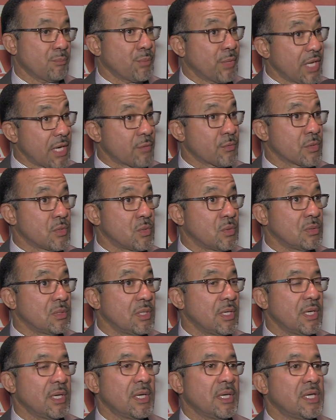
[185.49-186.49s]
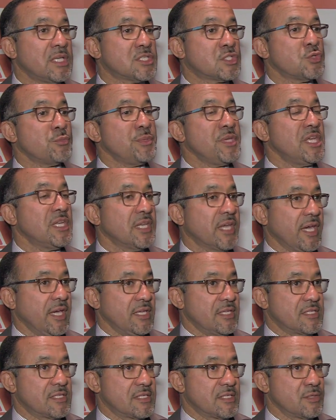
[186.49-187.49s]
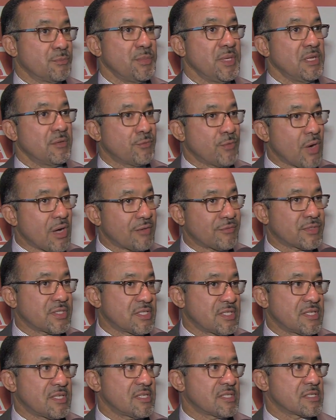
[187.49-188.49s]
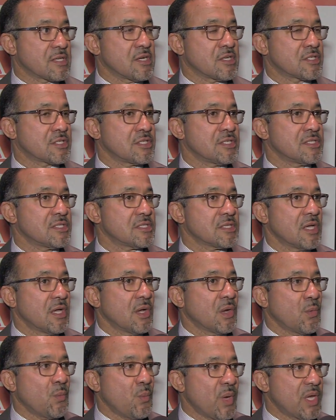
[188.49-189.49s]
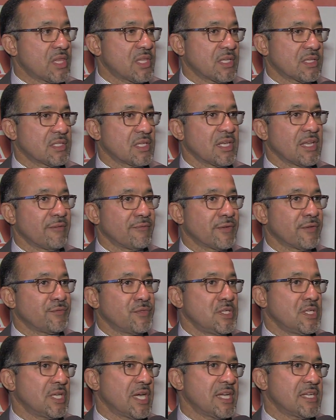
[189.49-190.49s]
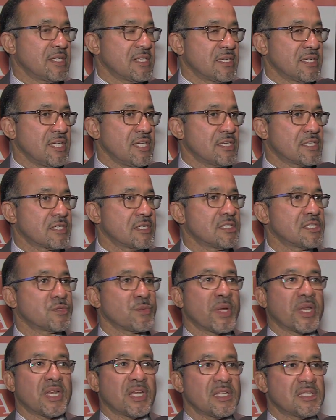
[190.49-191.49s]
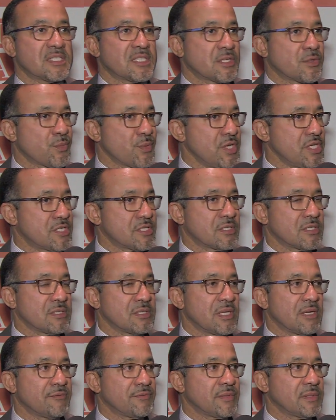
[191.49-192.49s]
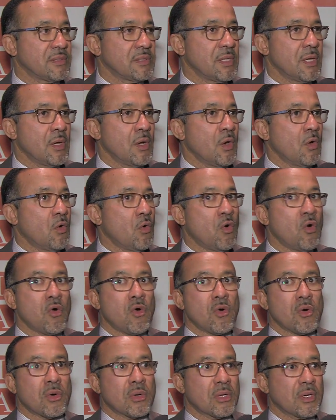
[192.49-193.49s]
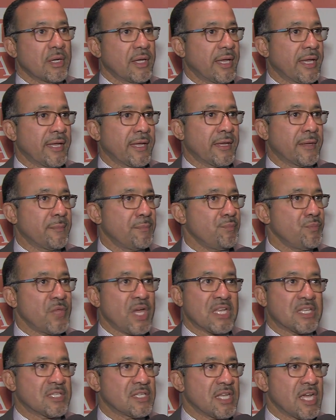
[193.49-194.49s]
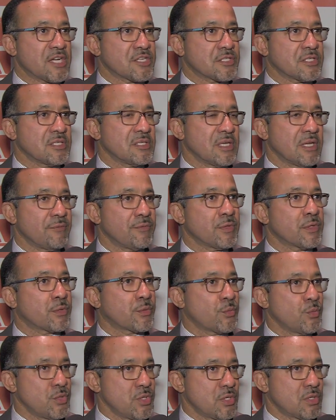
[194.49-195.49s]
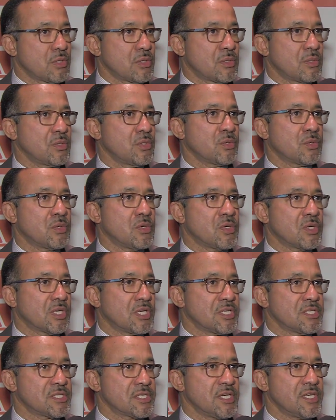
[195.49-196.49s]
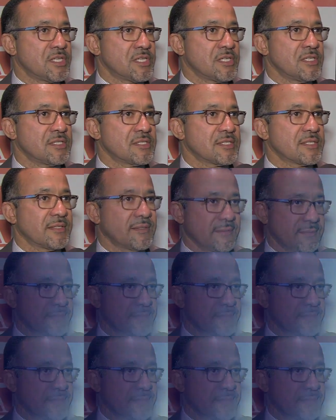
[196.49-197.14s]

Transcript: play a role is to be engaged, to be involved in the discussions, whether at the level of the United Nations, whether it's at regional level, or at the national level through your organizations.